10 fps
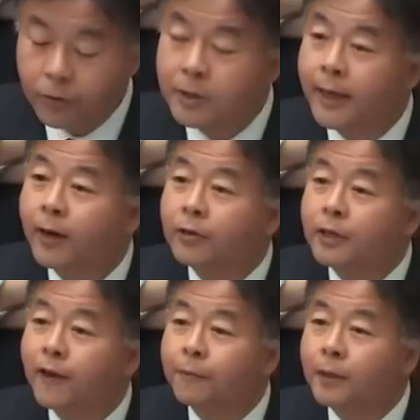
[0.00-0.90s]
Turns
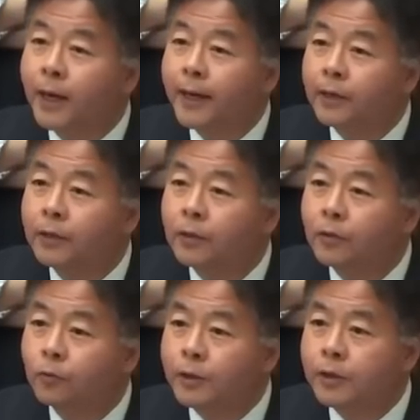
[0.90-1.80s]
out the FBI
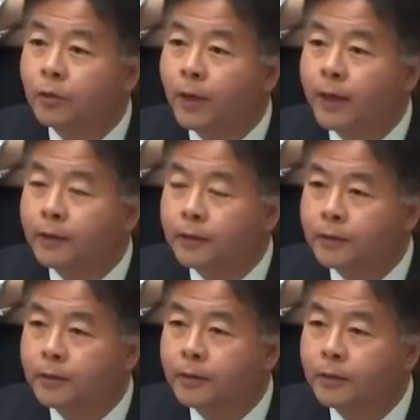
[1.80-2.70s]
was correct.
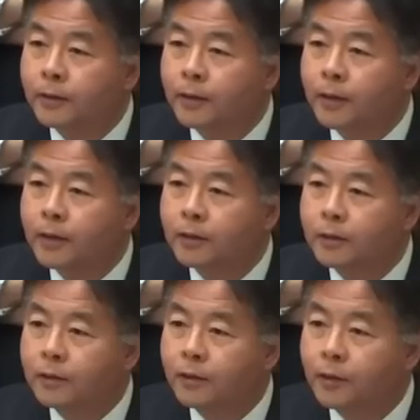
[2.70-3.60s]

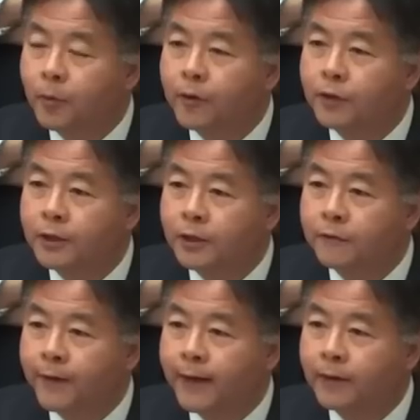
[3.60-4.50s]
The Department of
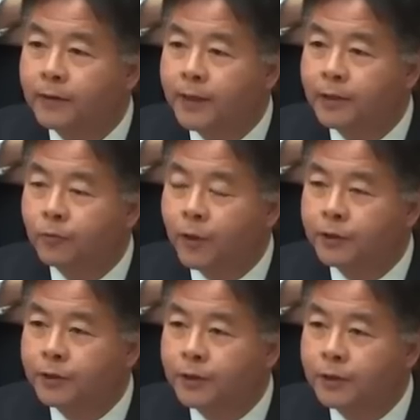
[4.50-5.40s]
Justice found that the
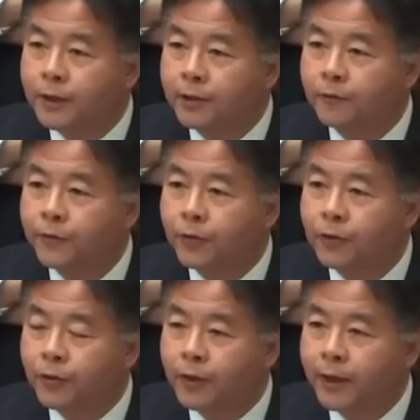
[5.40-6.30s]
Russians
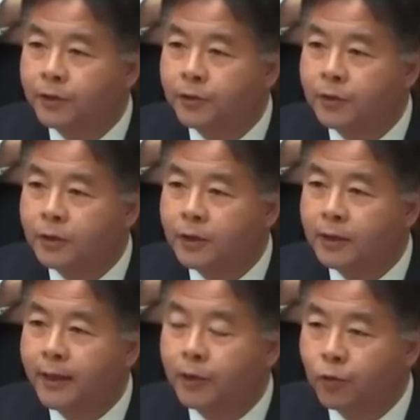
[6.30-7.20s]
interfered in our elections
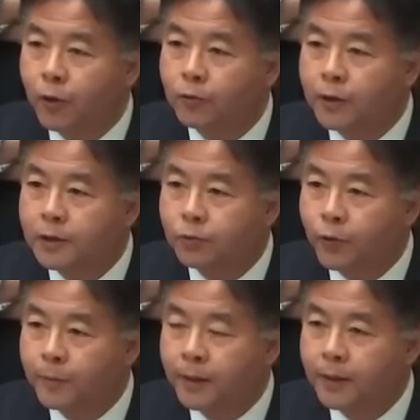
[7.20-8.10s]
in a, quote,
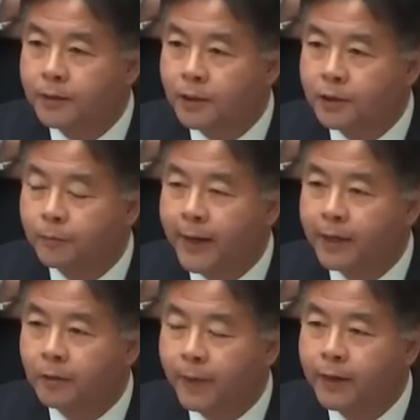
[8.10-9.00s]
sweeping and
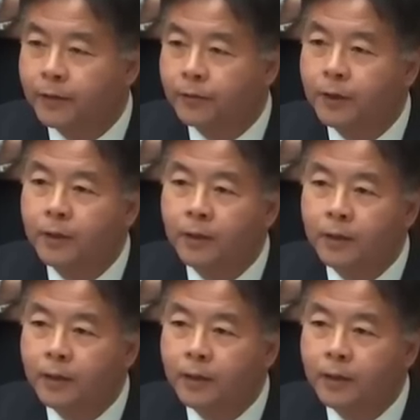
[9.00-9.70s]
systematic manner.